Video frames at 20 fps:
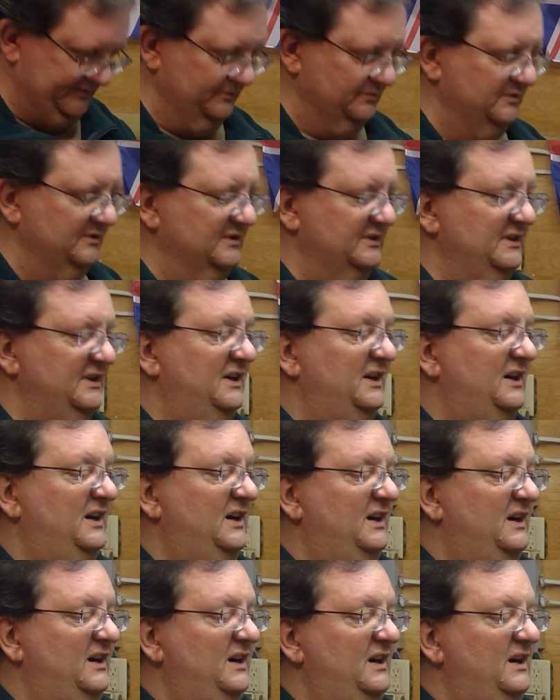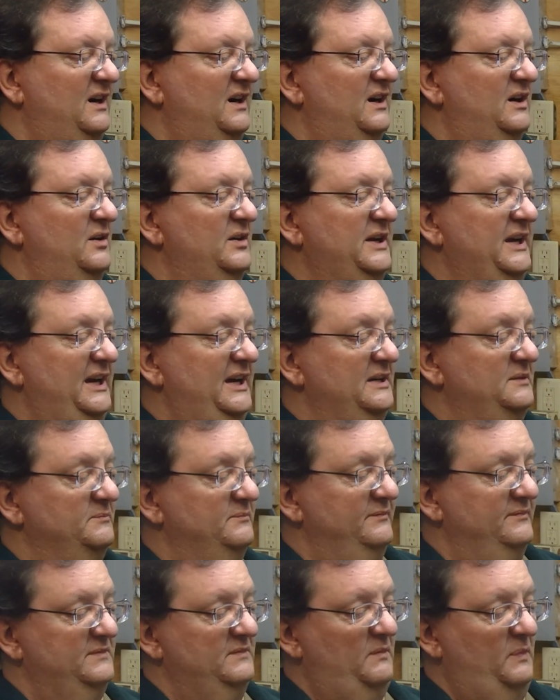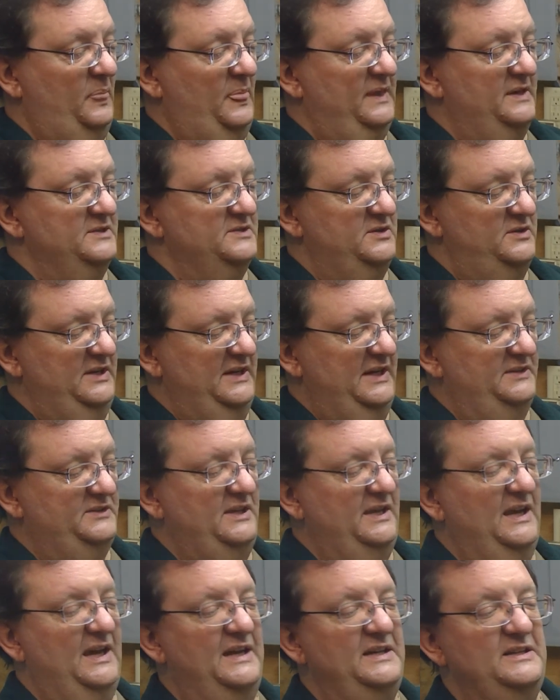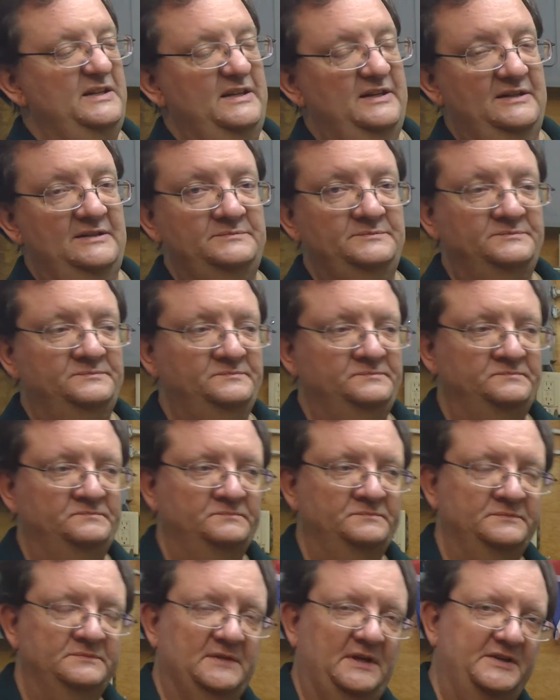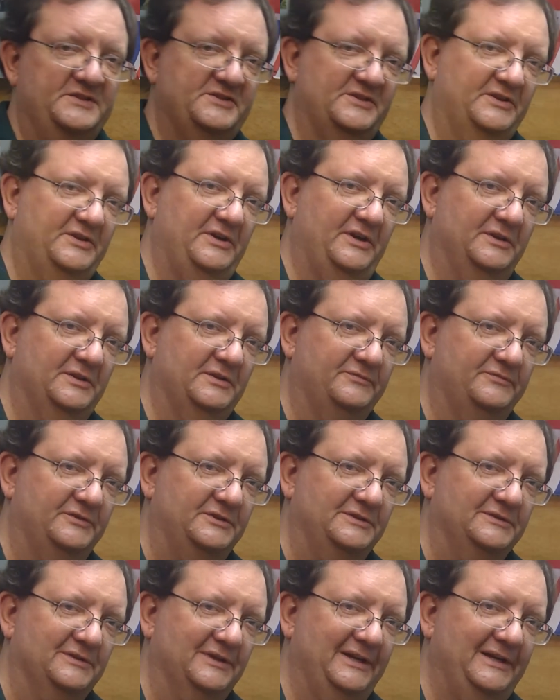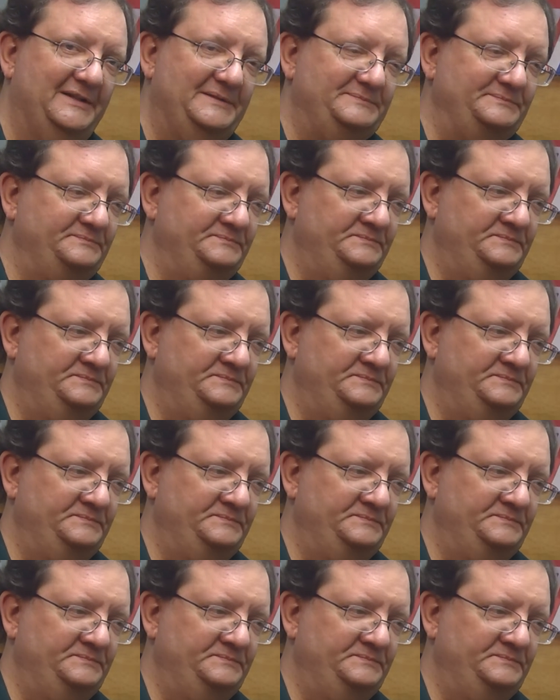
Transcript: to work. Okay, so you get the idea. Nice and colorful, right?